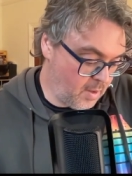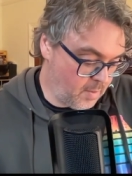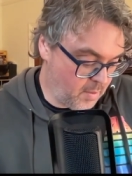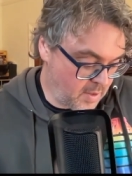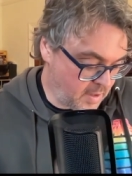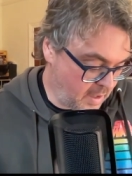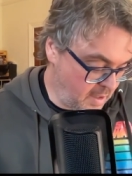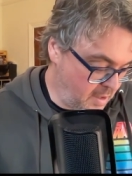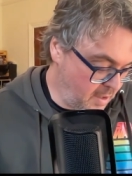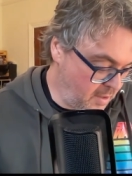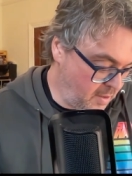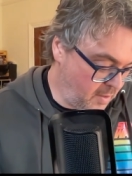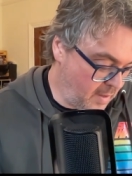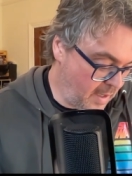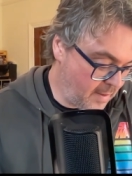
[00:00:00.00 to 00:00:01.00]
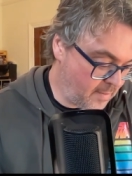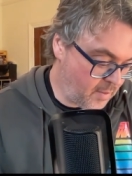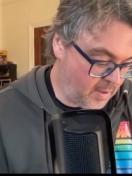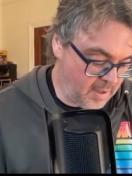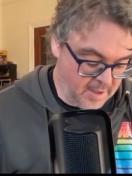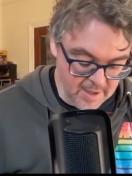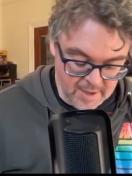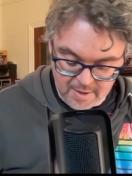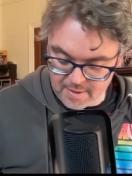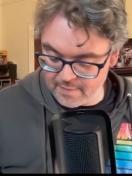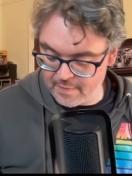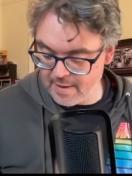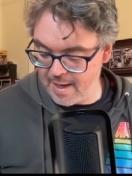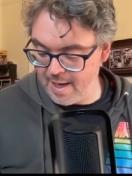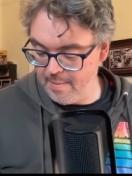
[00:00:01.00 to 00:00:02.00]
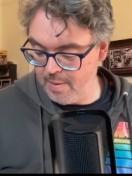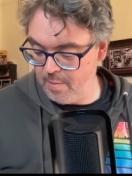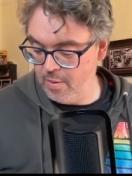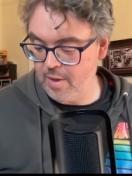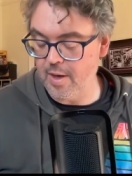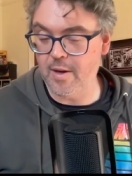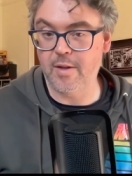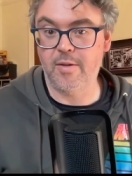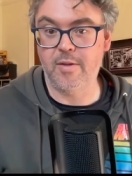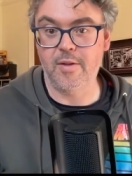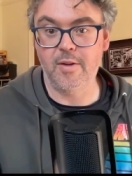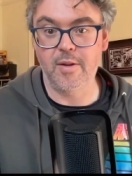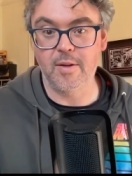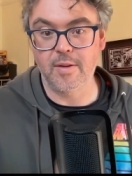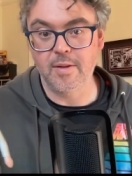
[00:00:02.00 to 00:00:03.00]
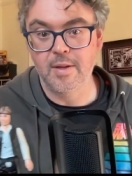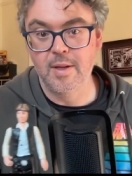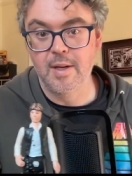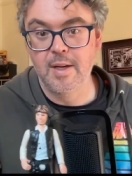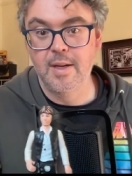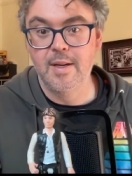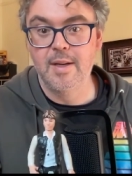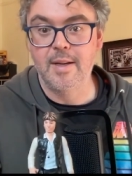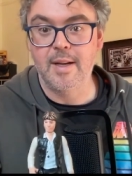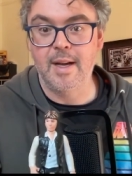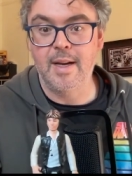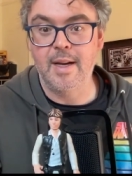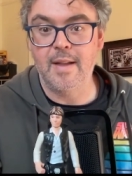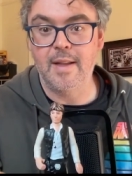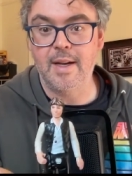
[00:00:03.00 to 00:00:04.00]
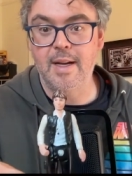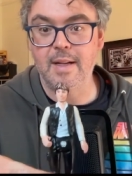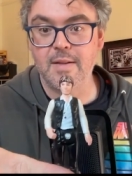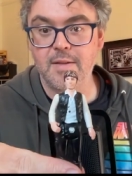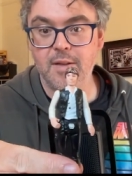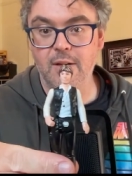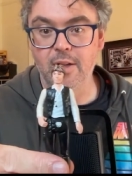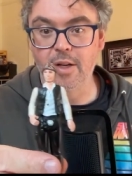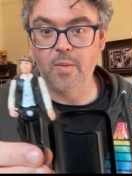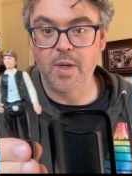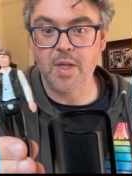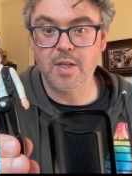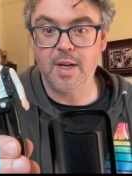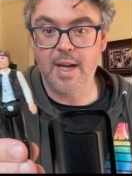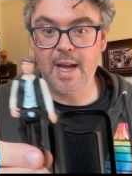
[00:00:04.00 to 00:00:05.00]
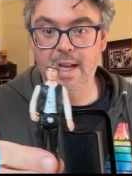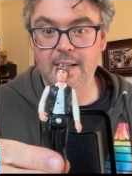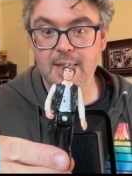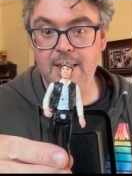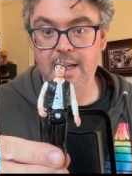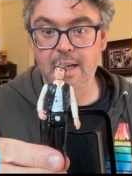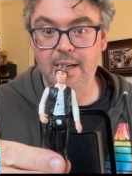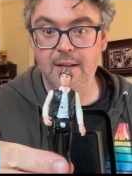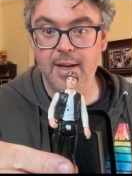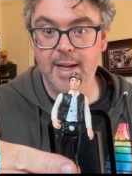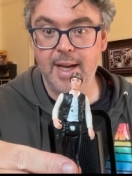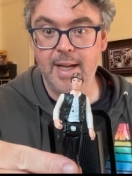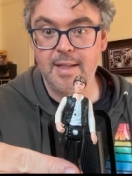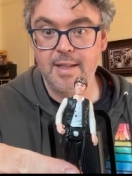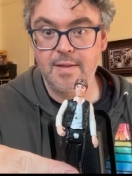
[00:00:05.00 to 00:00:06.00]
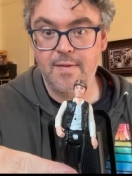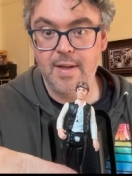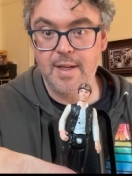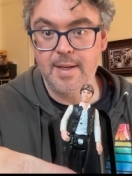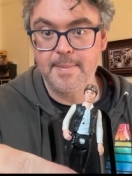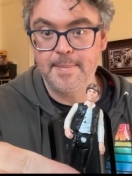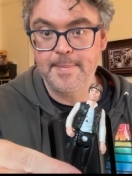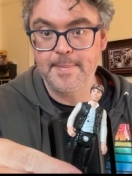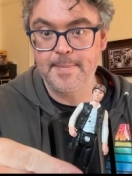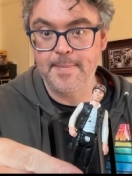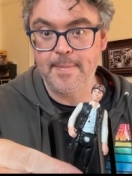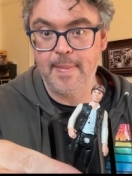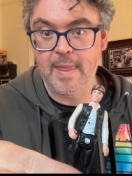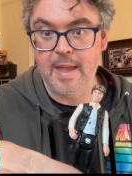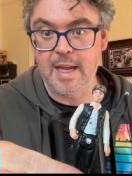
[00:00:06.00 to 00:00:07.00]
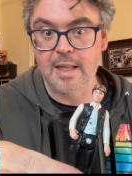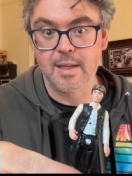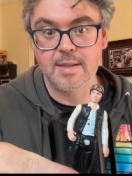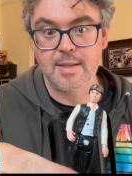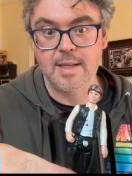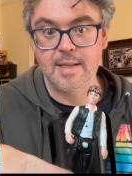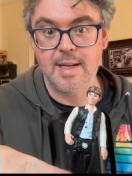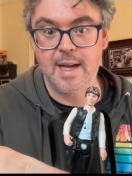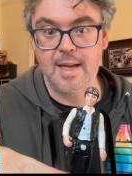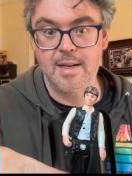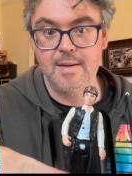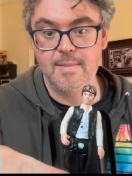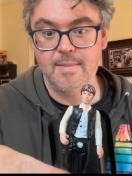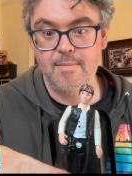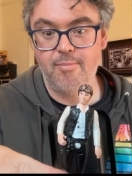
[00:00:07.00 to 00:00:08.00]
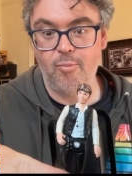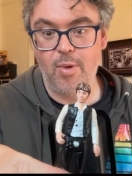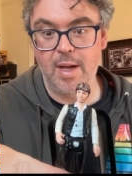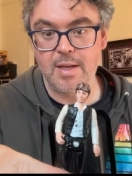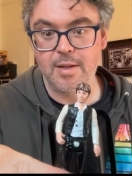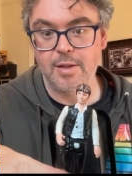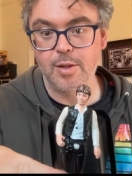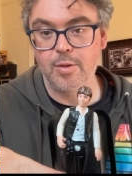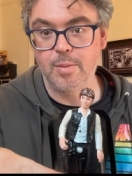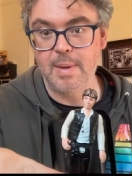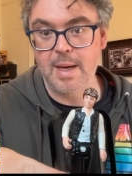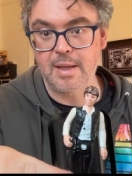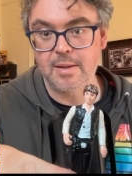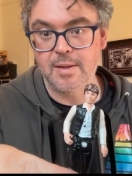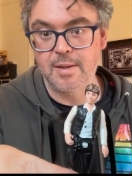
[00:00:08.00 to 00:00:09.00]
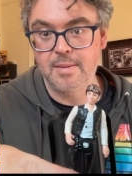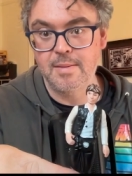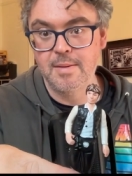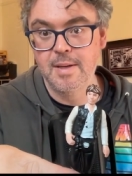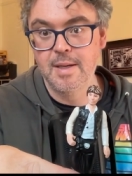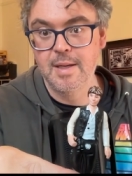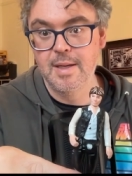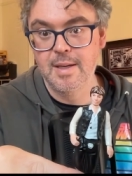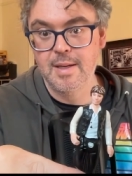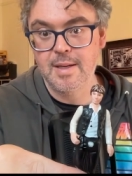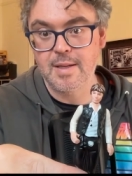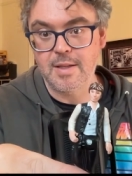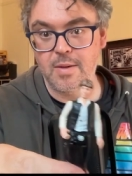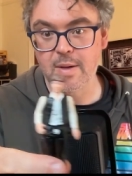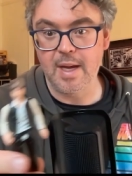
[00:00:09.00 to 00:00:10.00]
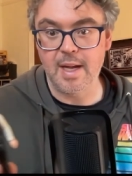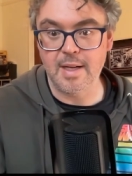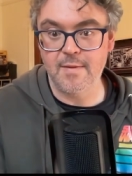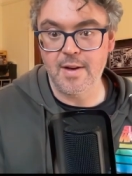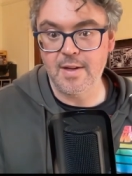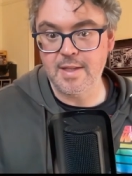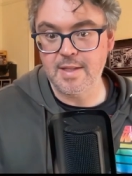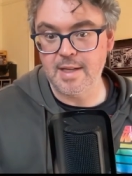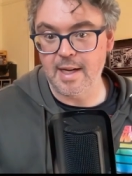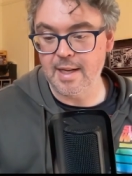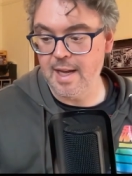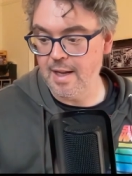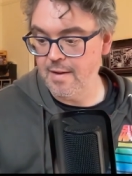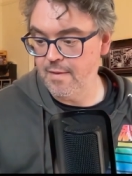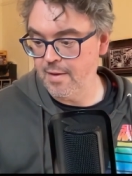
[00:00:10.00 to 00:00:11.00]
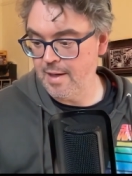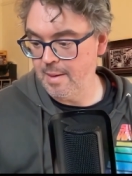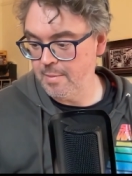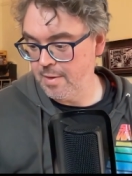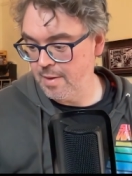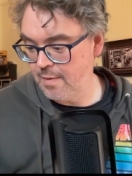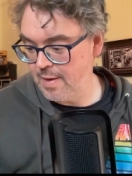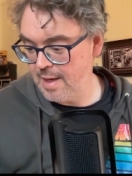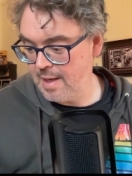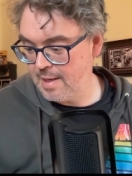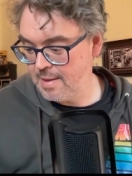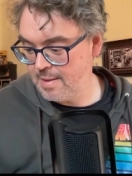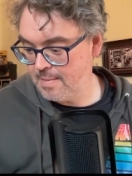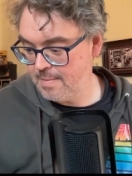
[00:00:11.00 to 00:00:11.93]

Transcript: We'll just continue that. We'll continue the vibe and we'll go to another Han Solo, which I had as a kid. I had this figure. He lost his head. We had to glue it back on. So he had a very stuck head for a number of years.